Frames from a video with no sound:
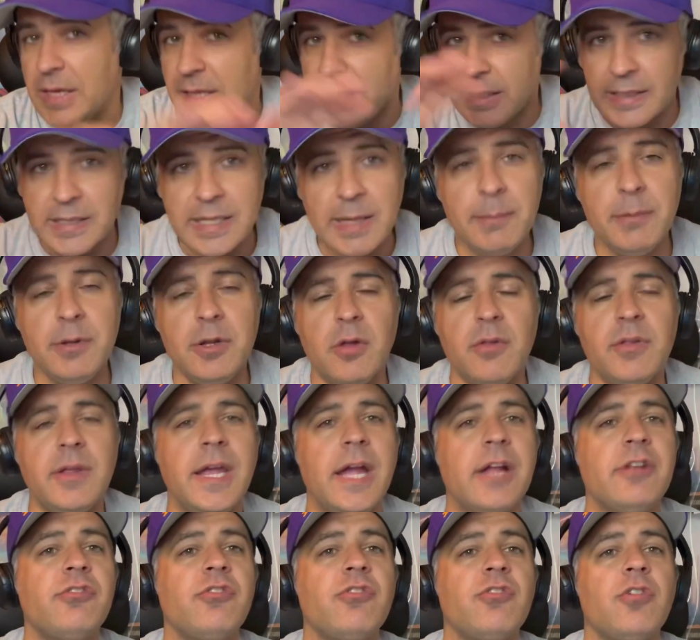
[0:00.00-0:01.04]
Let me know the
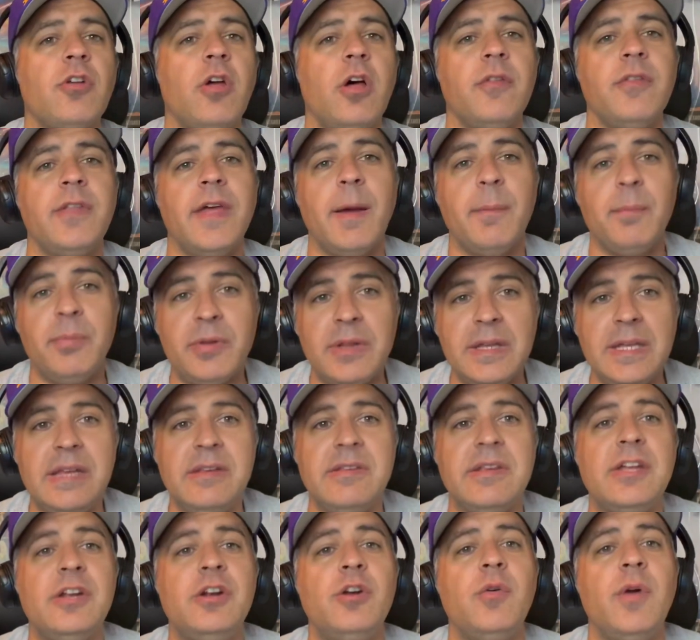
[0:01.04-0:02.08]
answers to all that. Please
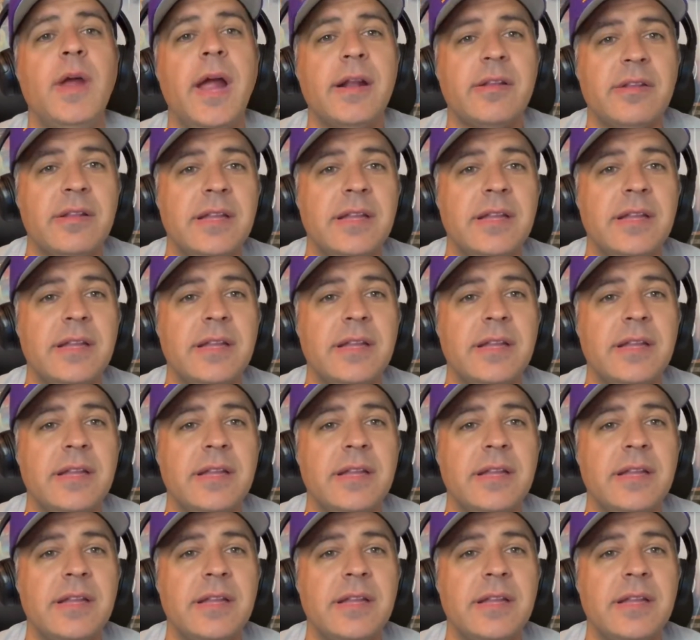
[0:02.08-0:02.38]
interact.